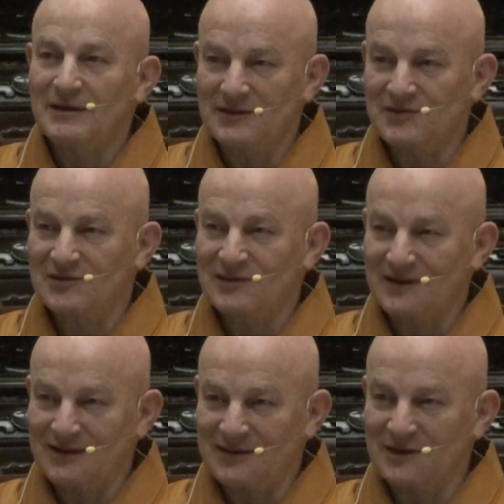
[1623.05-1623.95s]
his
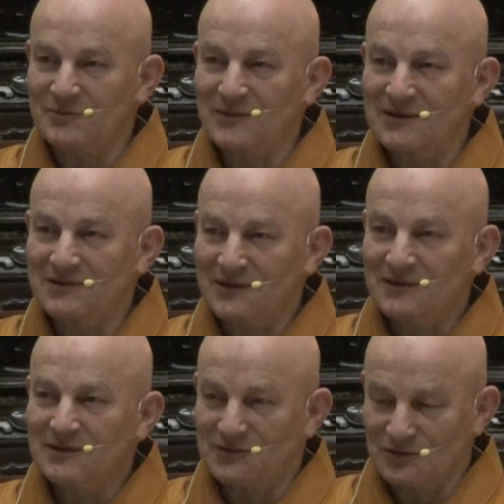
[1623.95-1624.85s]
attainment
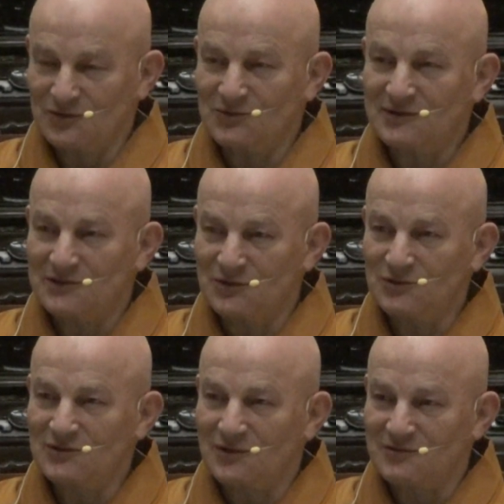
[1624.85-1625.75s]
through the
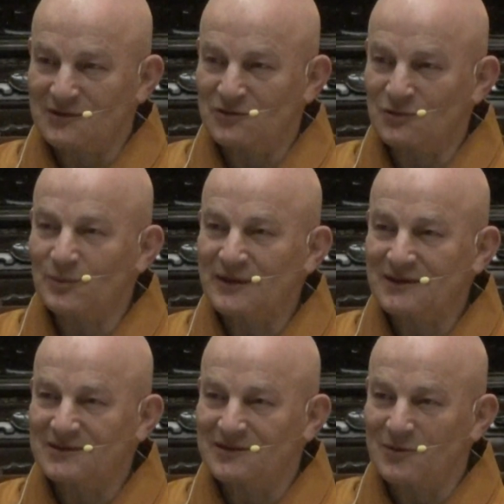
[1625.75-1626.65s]
use of the
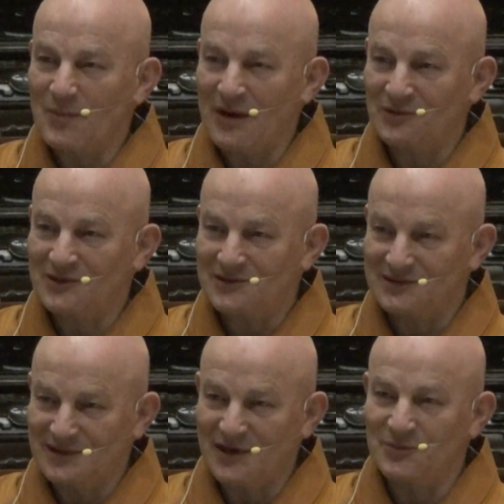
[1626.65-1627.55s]
supernatural powers,
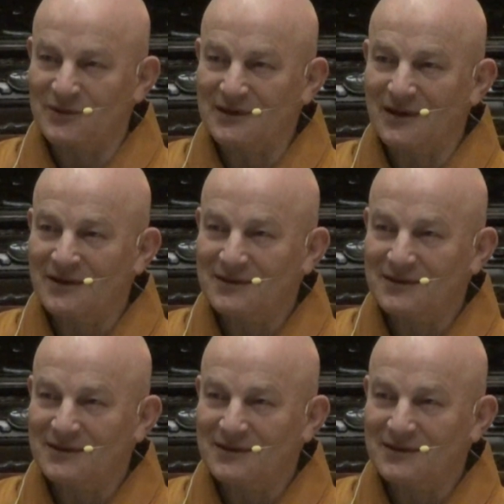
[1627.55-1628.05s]
namely